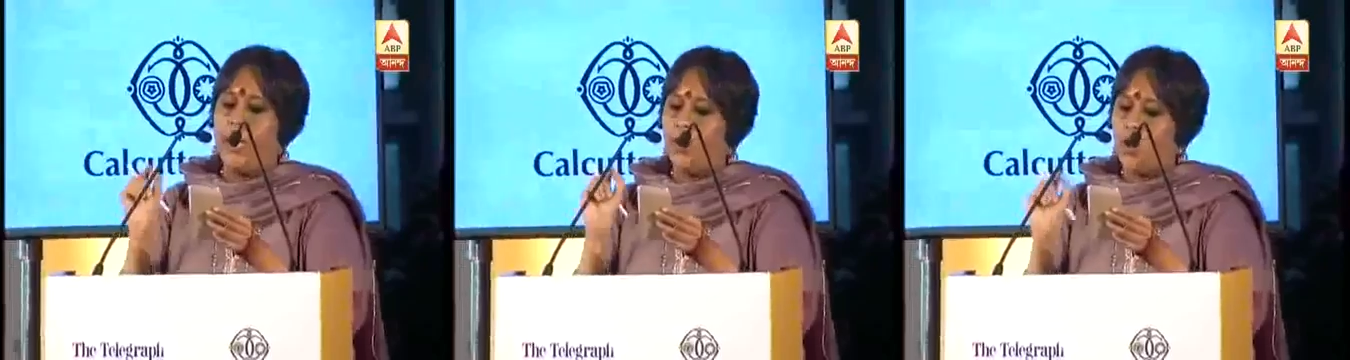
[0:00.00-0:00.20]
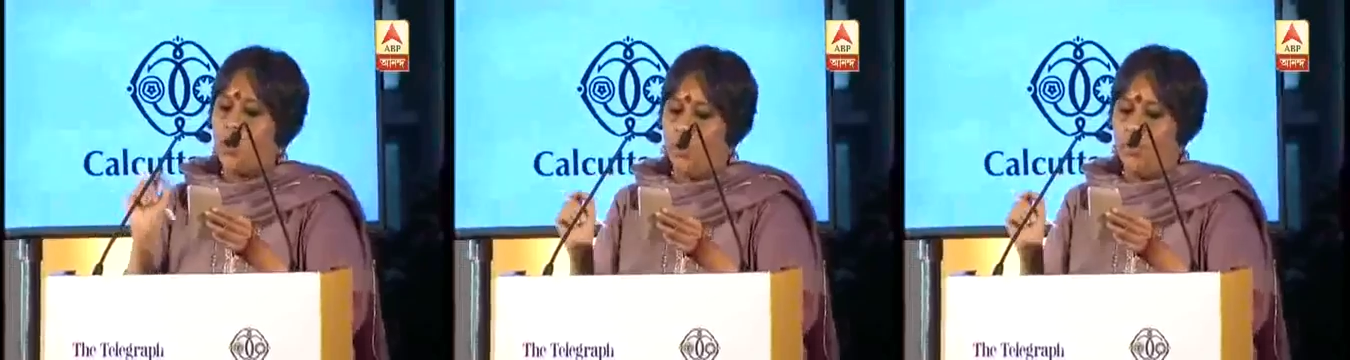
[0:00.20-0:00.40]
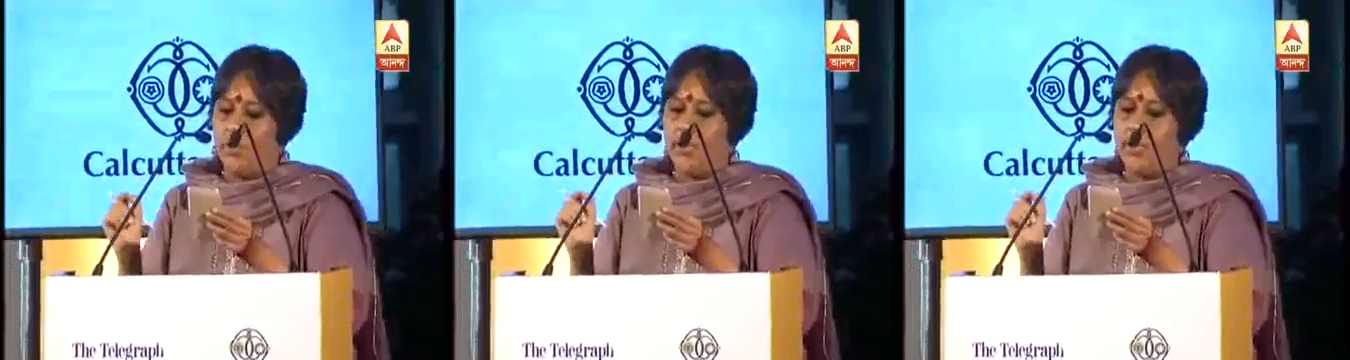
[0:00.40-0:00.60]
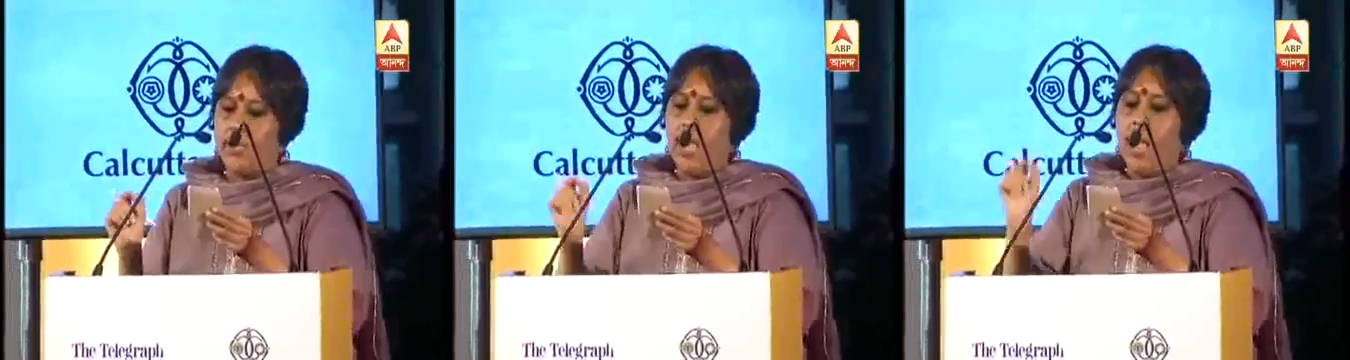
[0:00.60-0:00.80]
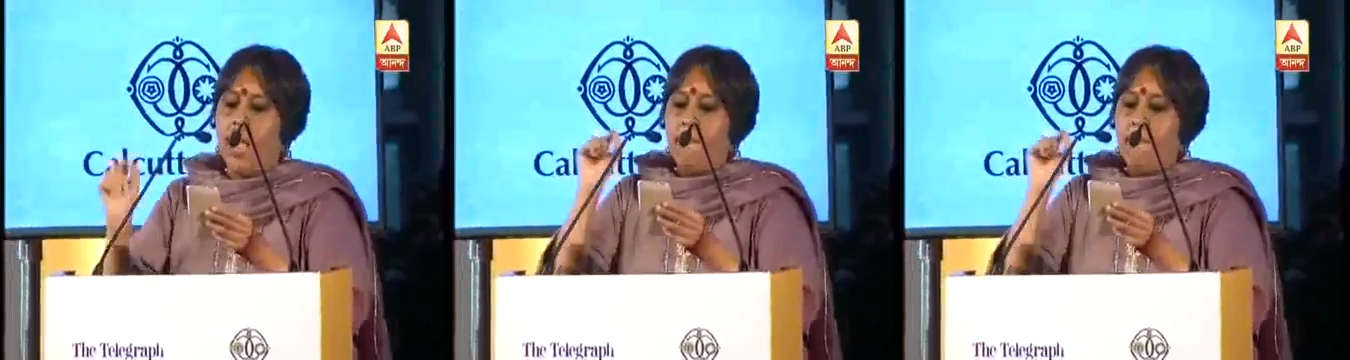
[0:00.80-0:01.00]

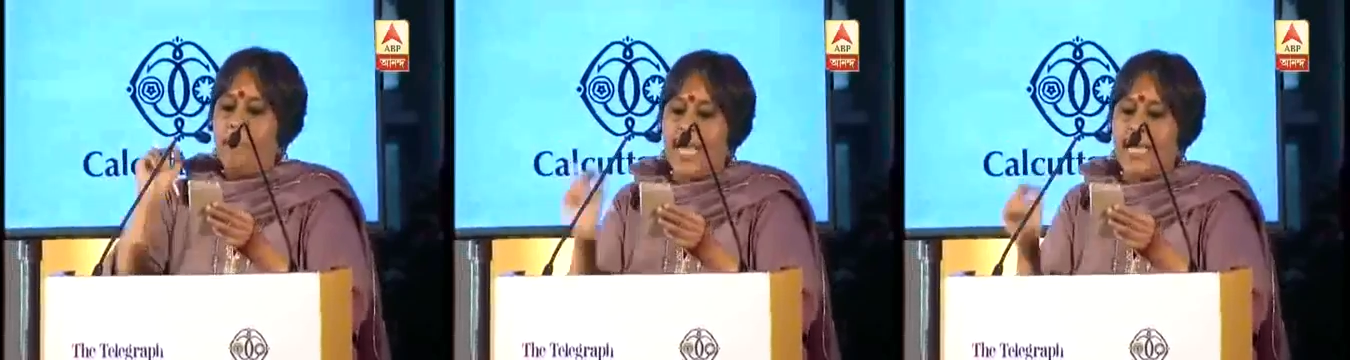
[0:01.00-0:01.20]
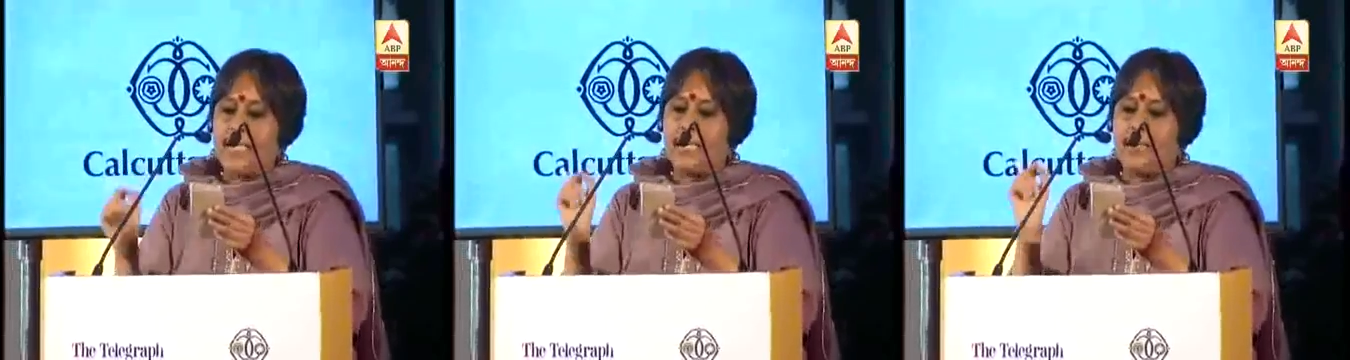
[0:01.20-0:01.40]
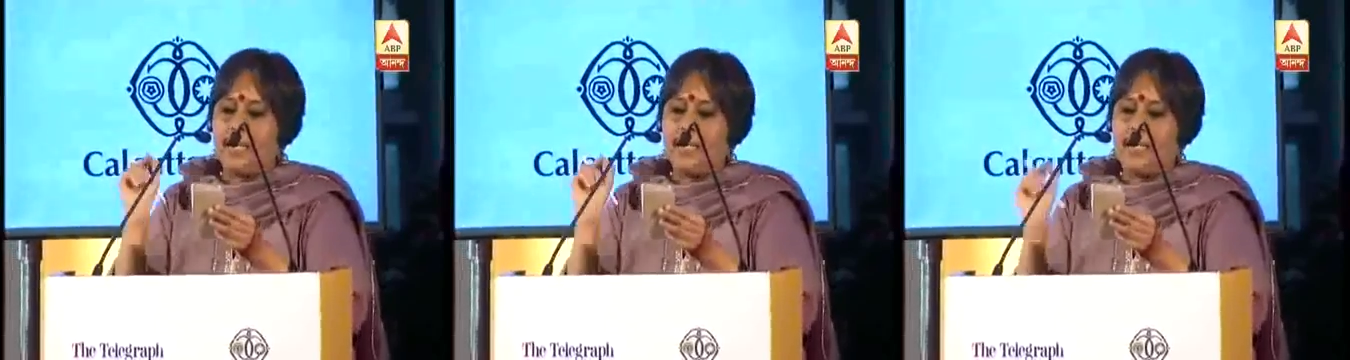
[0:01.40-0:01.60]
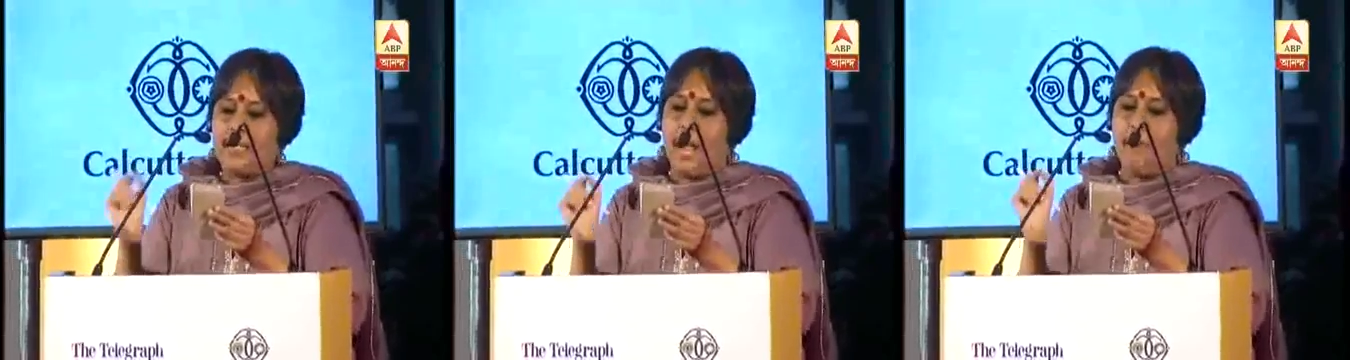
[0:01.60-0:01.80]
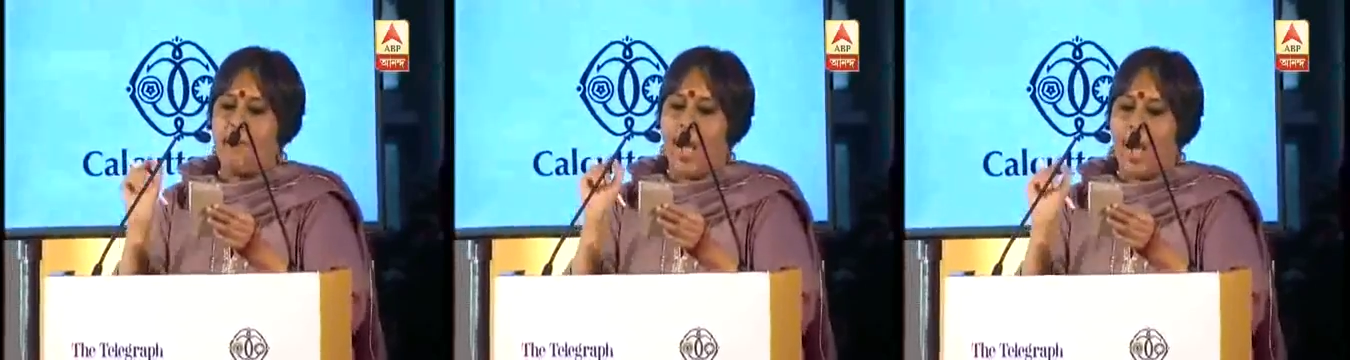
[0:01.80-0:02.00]
intolerance places
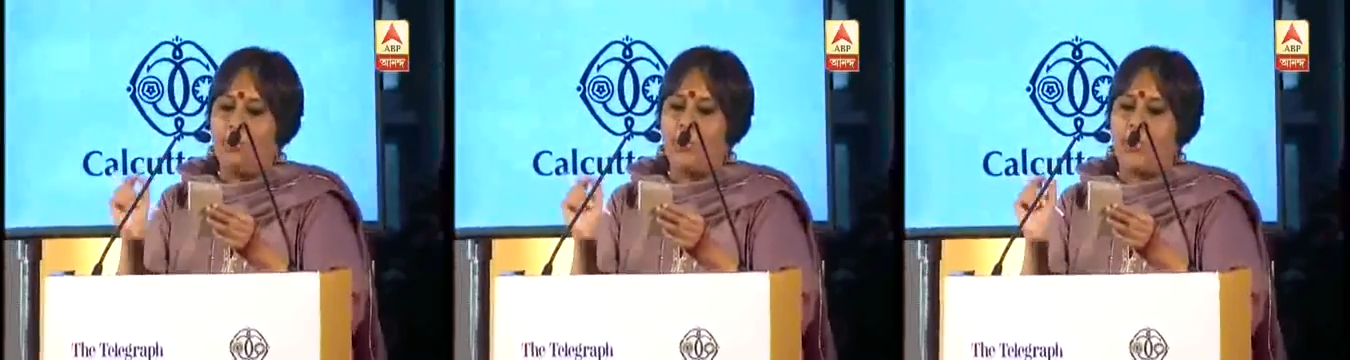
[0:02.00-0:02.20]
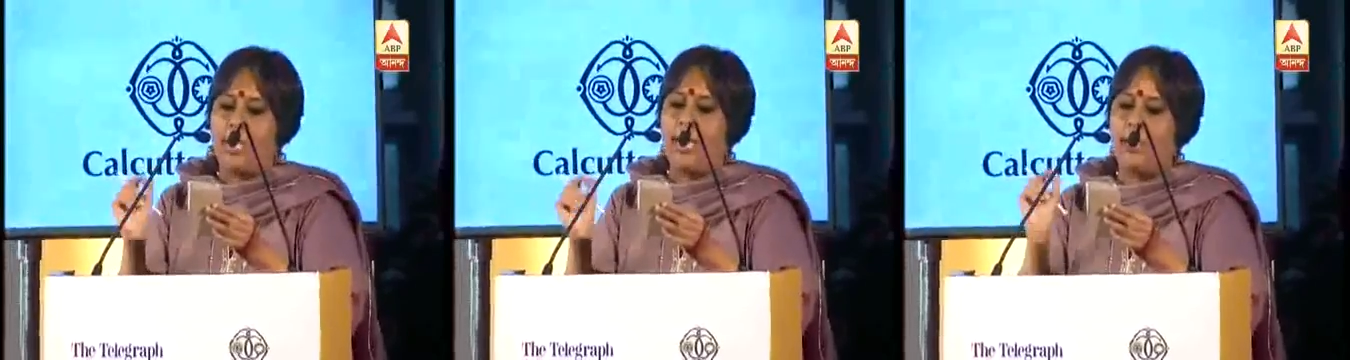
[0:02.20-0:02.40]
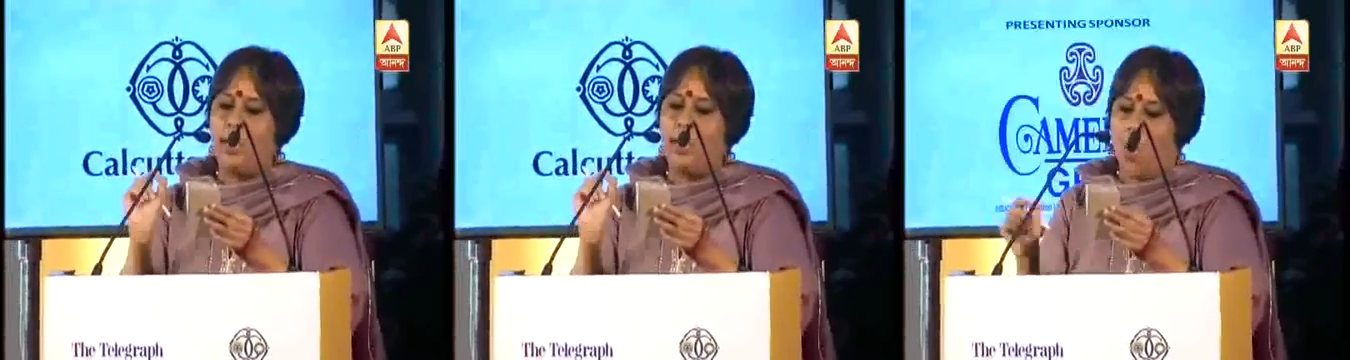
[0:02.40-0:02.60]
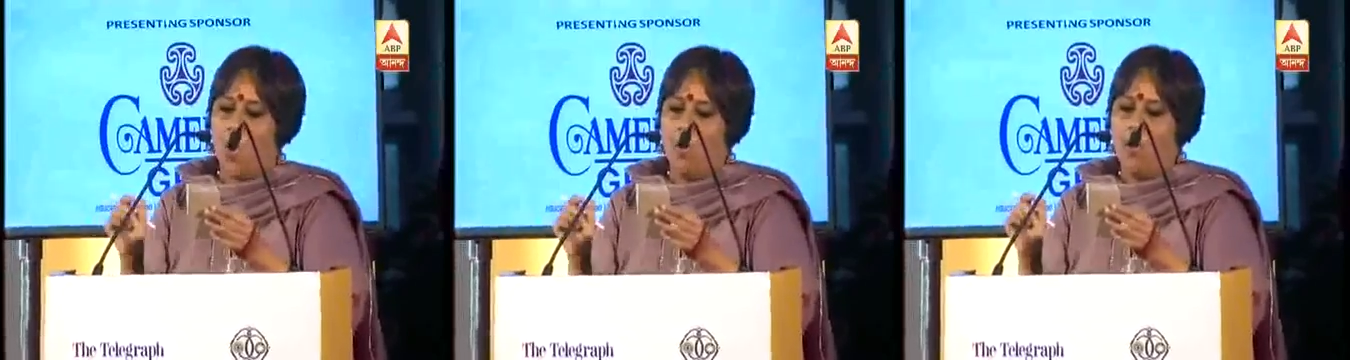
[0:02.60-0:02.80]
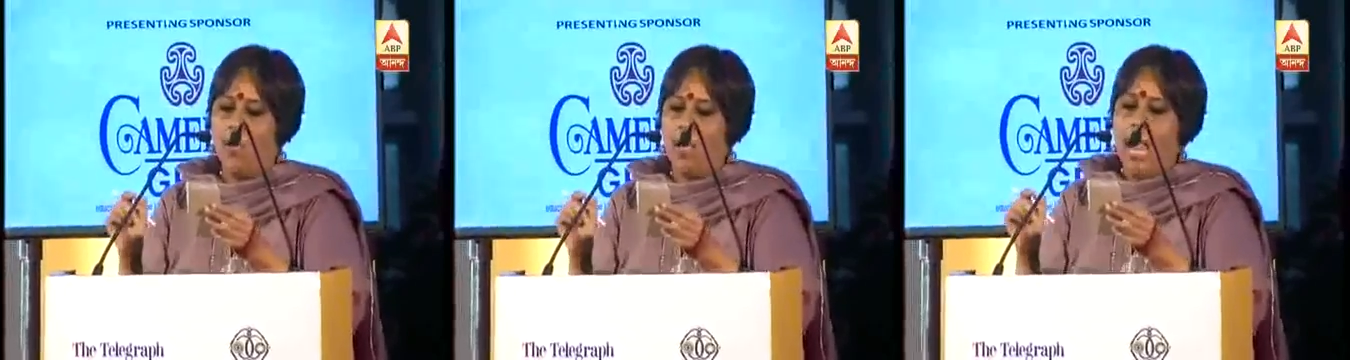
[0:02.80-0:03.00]
itself outside the
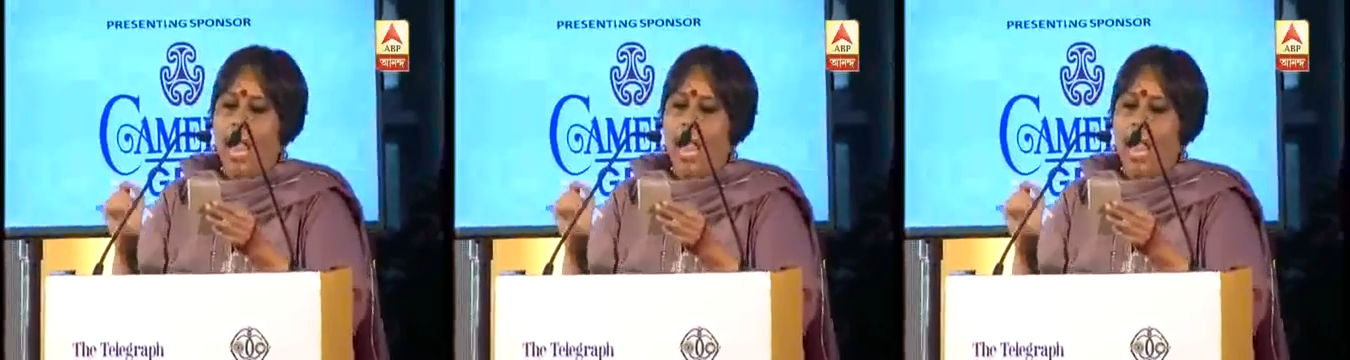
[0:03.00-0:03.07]
law,